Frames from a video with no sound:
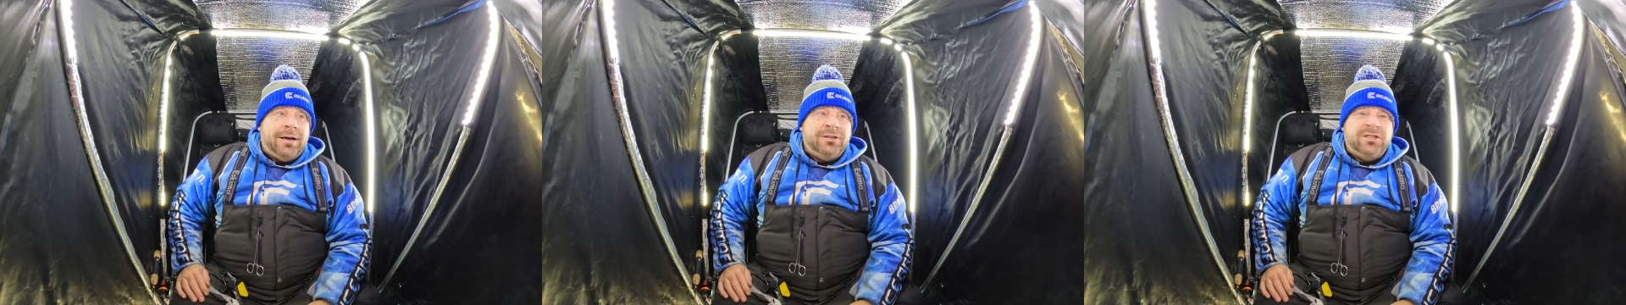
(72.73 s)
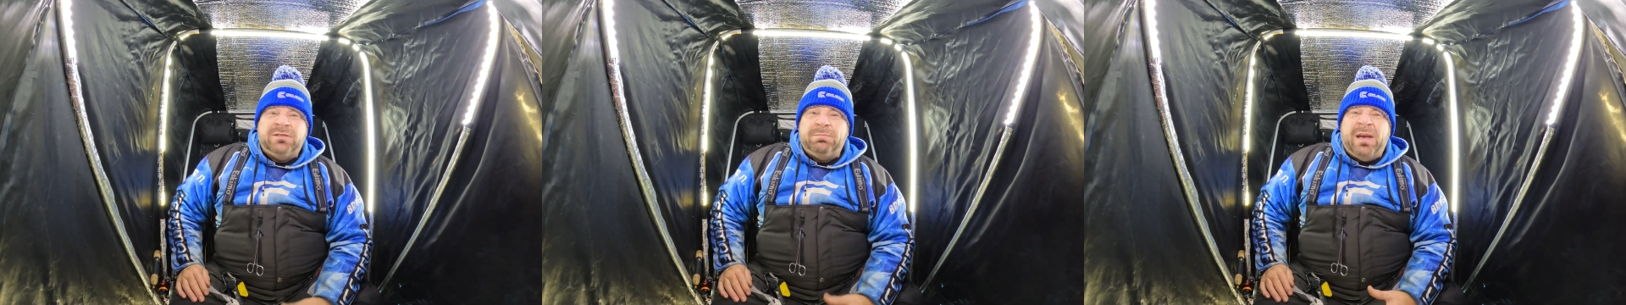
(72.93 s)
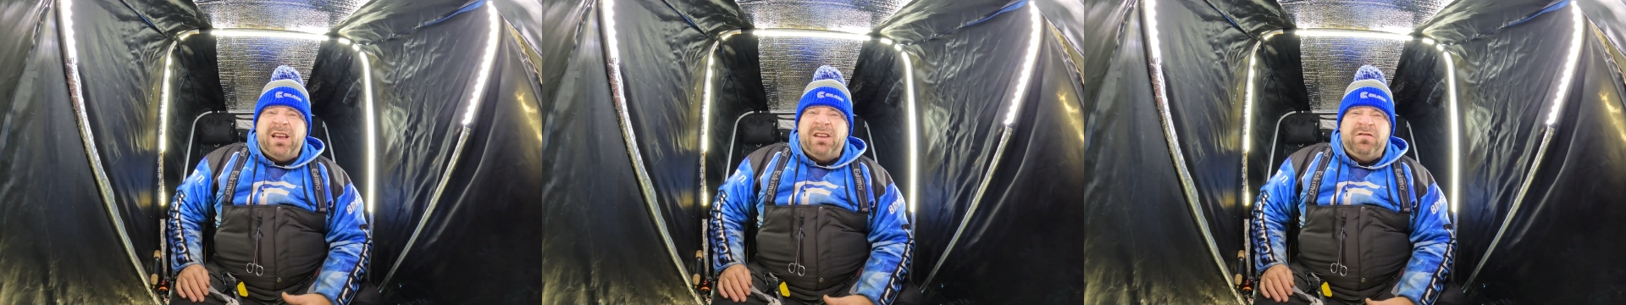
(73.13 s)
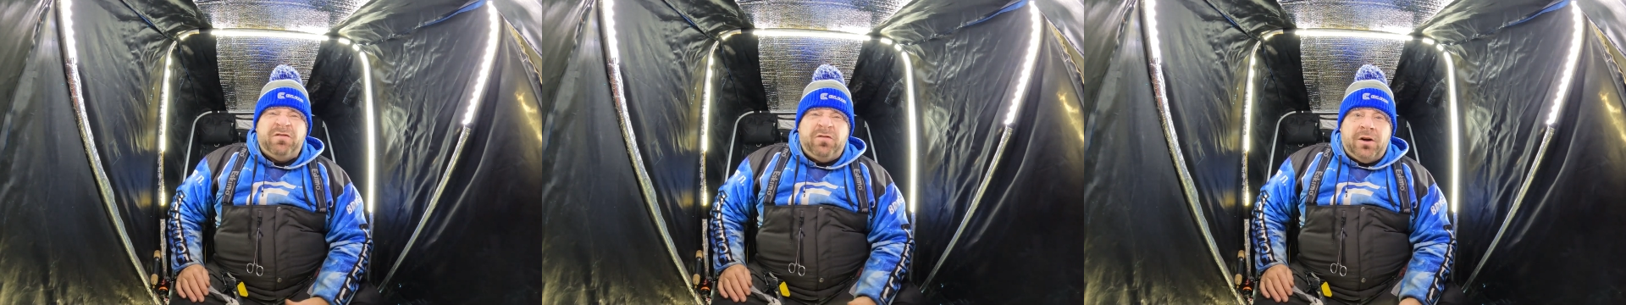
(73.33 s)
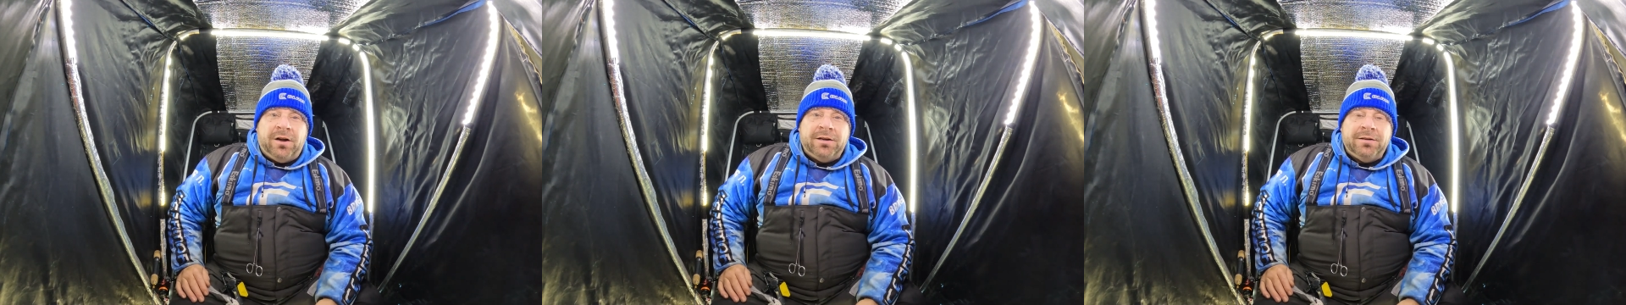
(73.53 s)
Just making
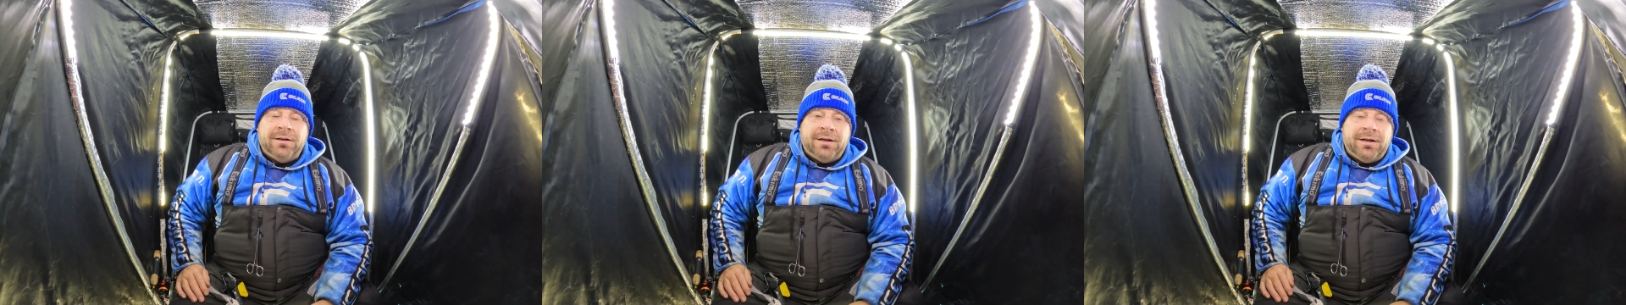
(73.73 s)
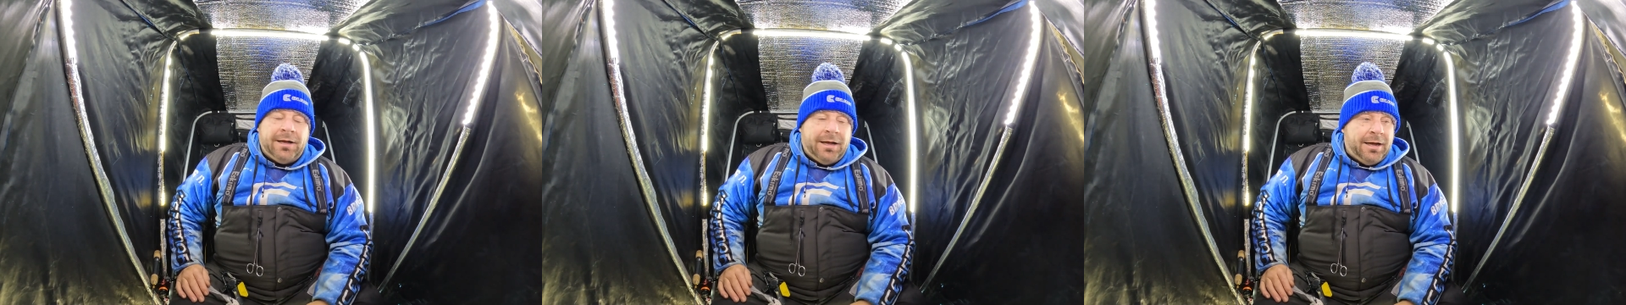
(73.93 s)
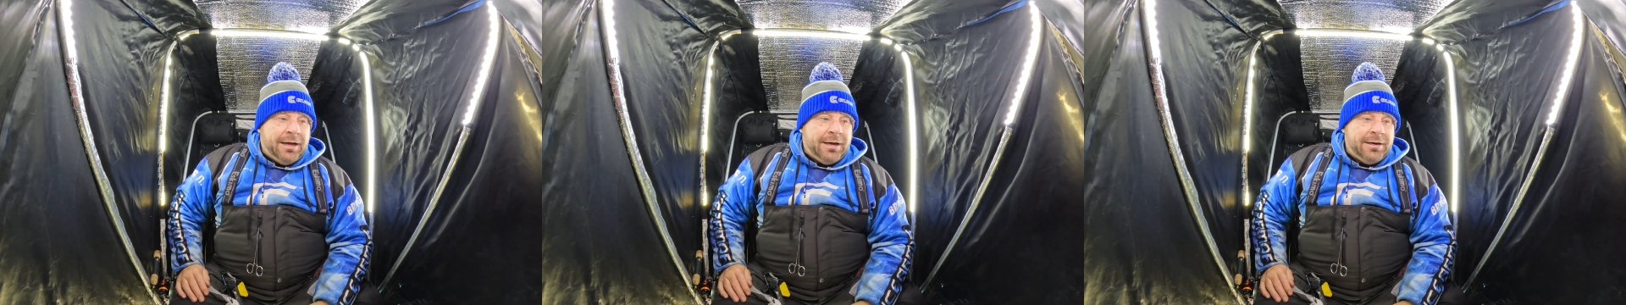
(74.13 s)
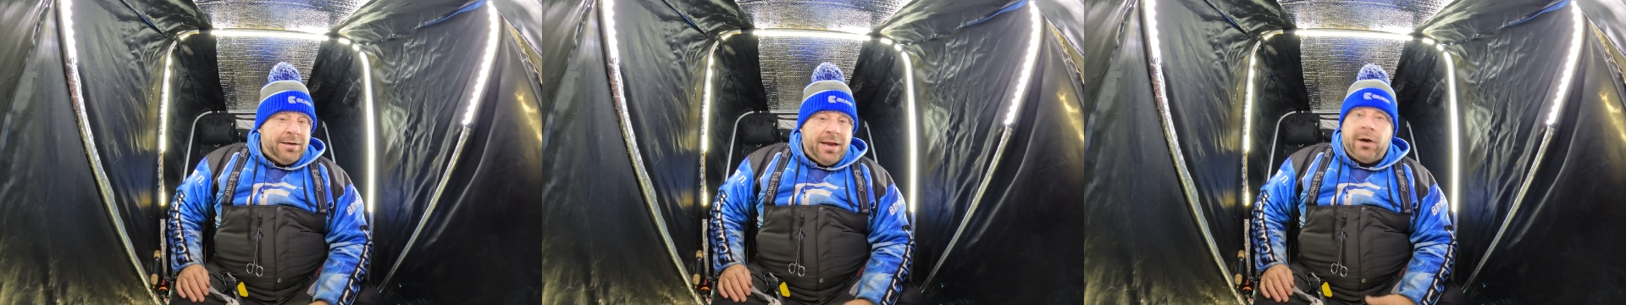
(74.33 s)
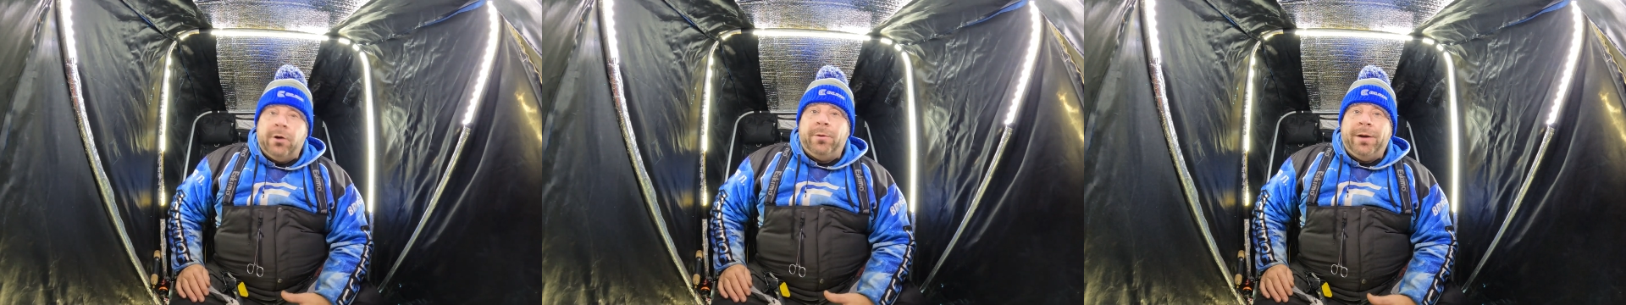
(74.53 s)
fun
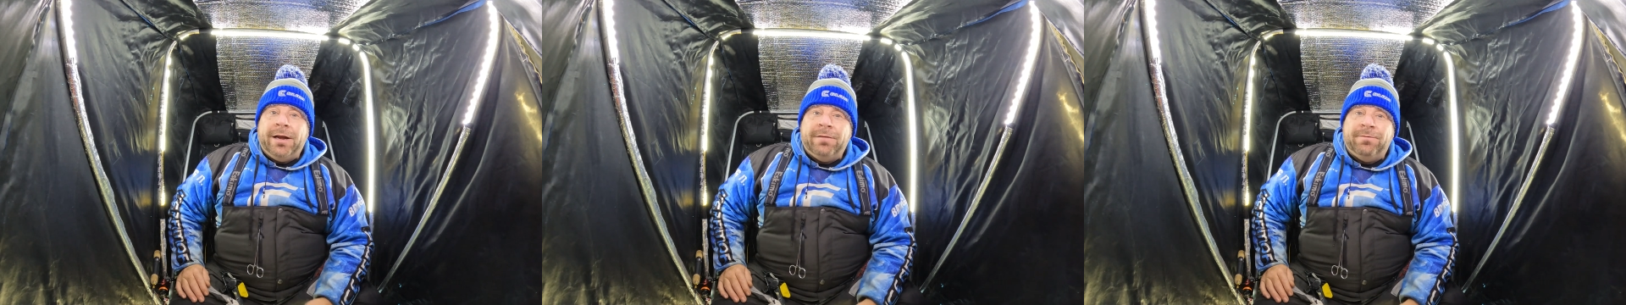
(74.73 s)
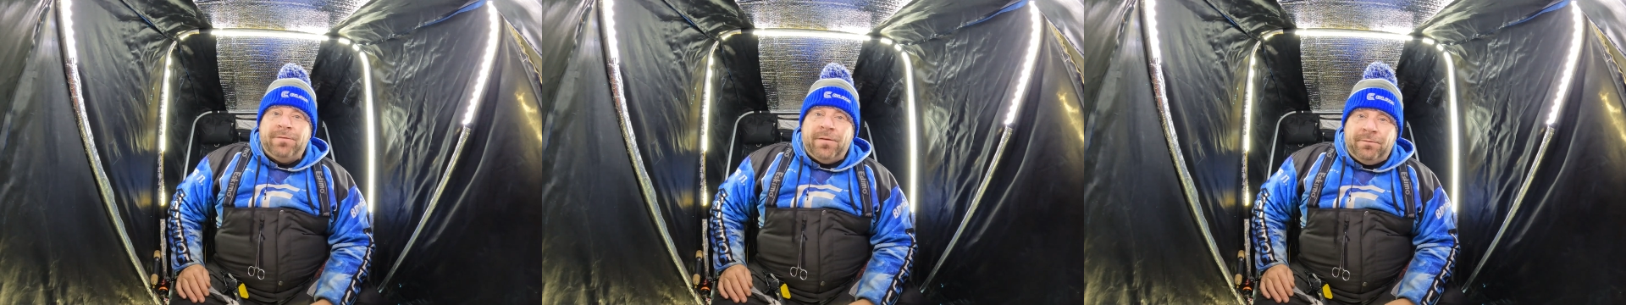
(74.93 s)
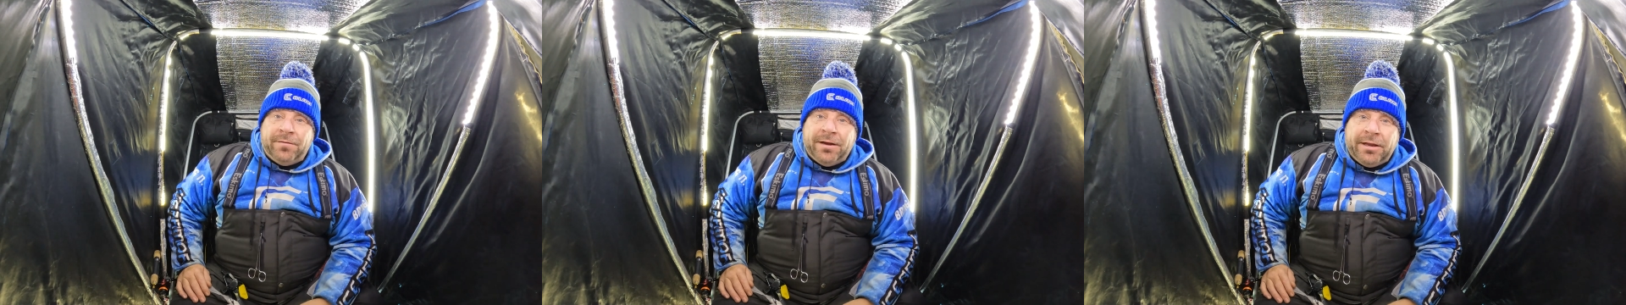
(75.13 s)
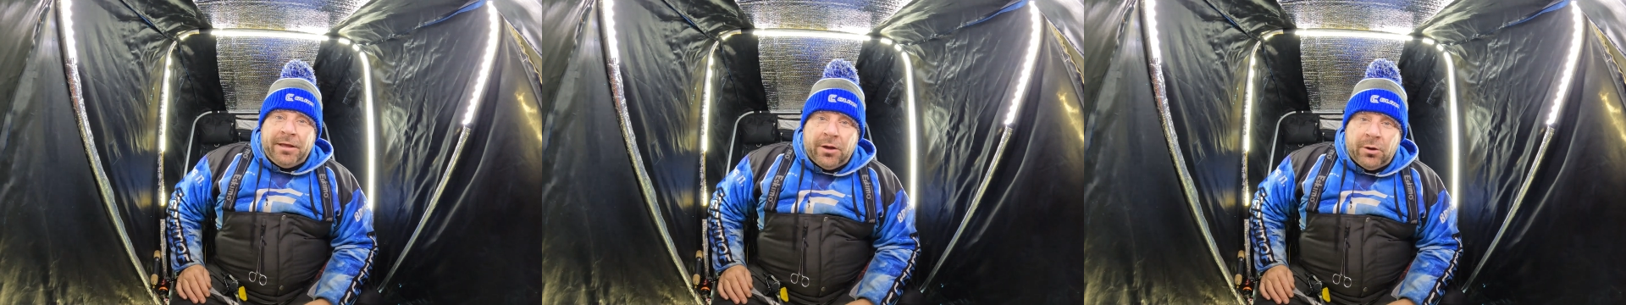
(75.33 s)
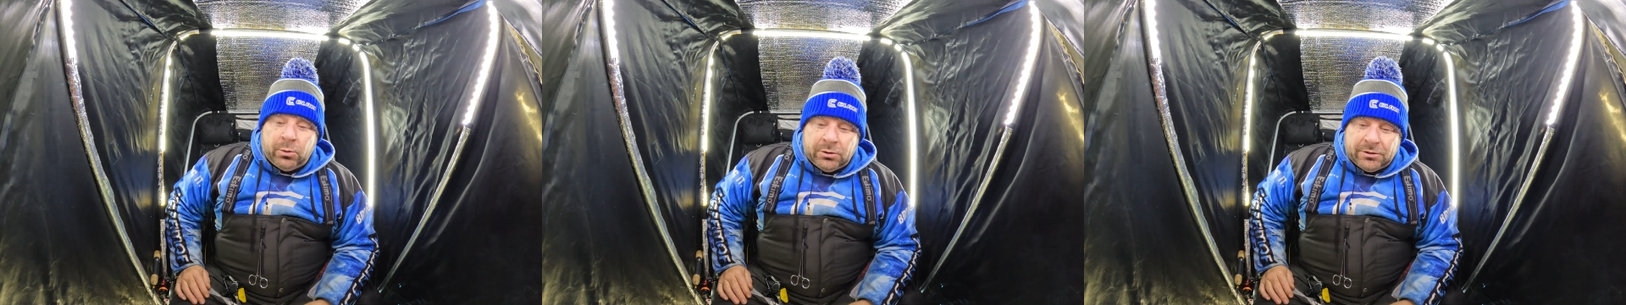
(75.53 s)
narrative
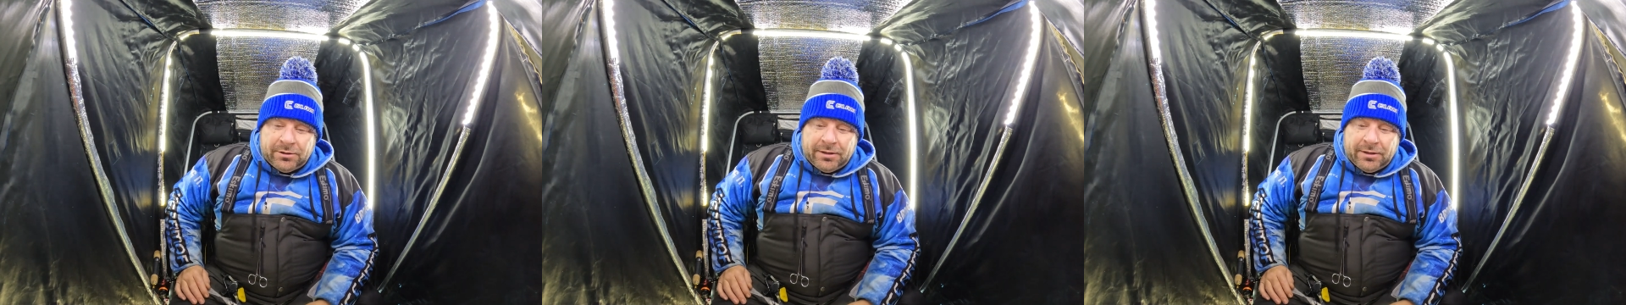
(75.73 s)
videos